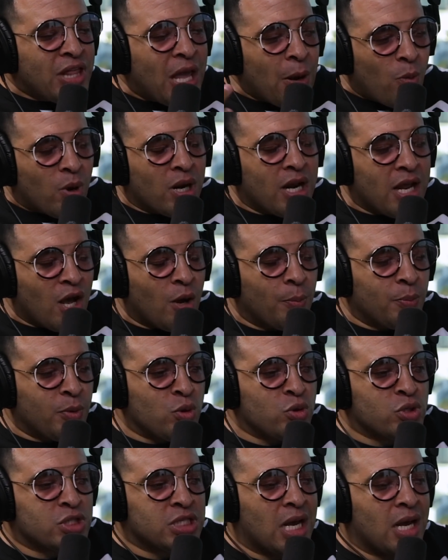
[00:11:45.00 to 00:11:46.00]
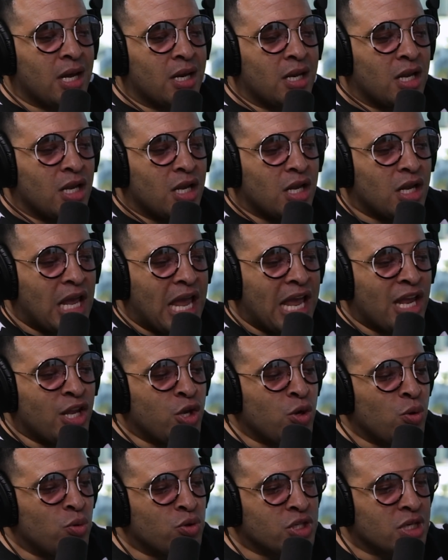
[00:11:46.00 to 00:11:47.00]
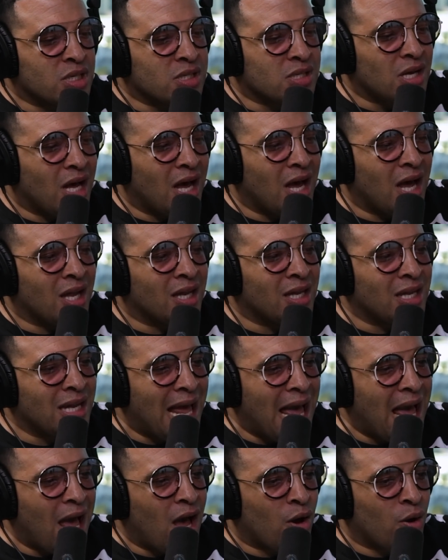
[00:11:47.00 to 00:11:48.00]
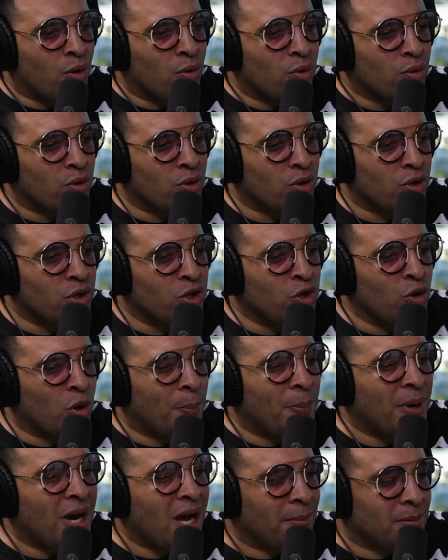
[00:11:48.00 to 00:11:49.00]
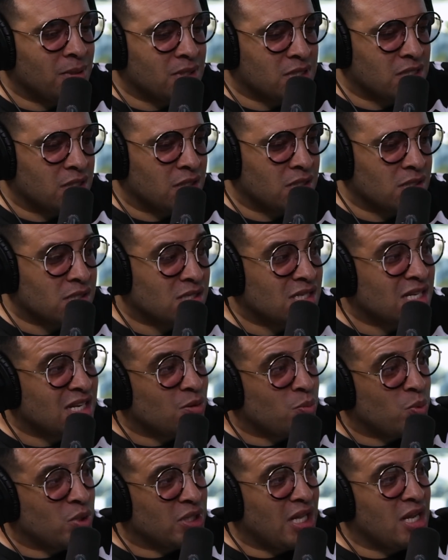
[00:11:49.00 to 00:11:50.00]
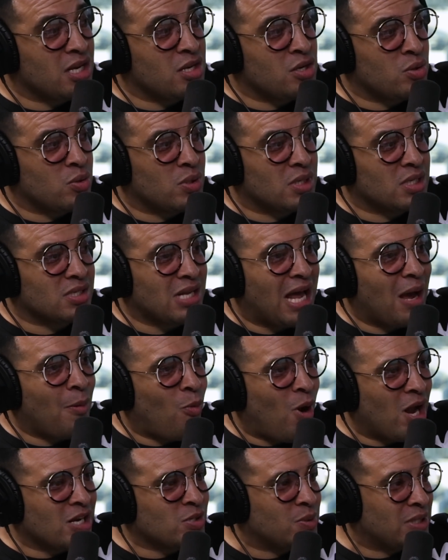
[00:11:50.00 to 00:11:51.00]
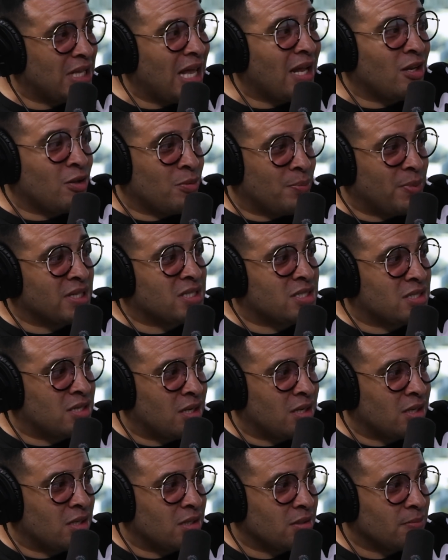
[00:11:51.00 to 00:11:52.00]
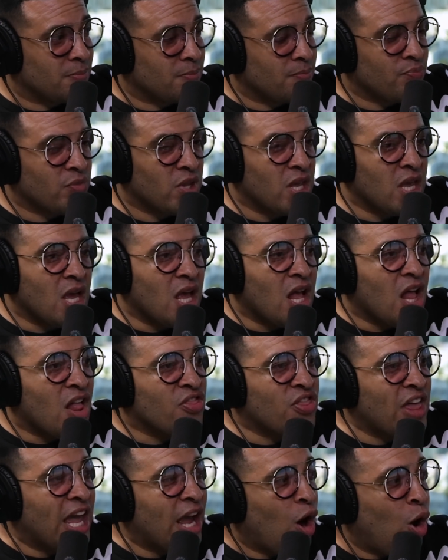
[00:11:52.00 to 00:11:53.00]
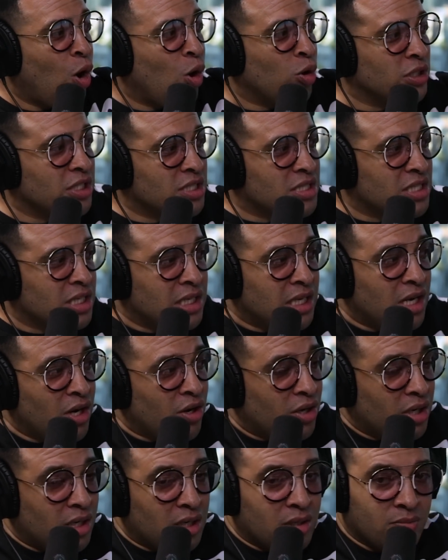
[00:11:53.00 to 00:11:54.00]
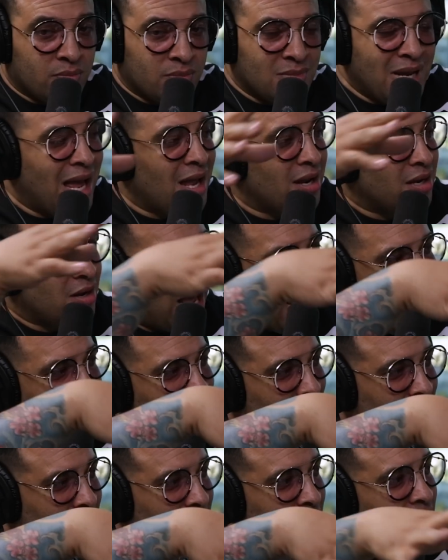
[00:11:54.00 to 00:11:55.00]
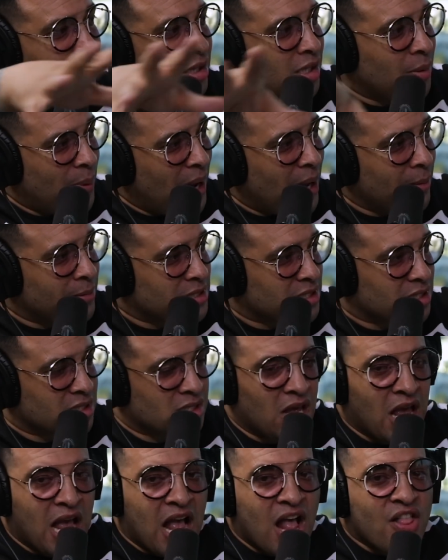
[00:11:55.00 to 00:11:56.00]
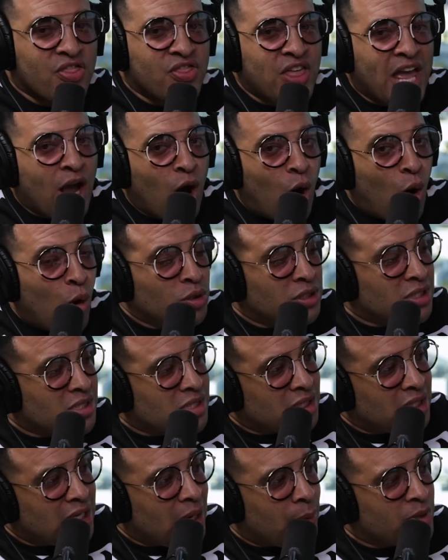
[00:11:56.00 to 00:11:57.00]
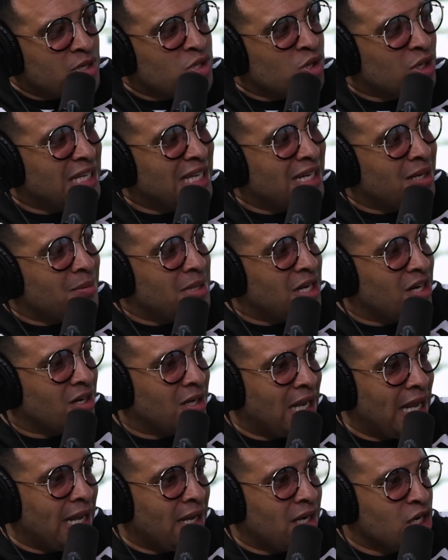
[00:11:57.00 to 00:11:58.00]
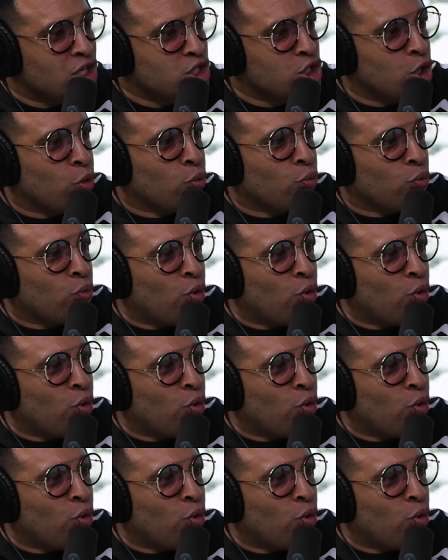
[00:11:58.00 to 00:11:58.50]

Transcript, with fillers: They want to help you shine, and you just allow your publicist. See, because what they do is, I watched what that little bitch did. They hold the security, not Halle, yeah. the publicist. Oh, the publicist. yeah. They hold the celebrities or get them there late to yeah.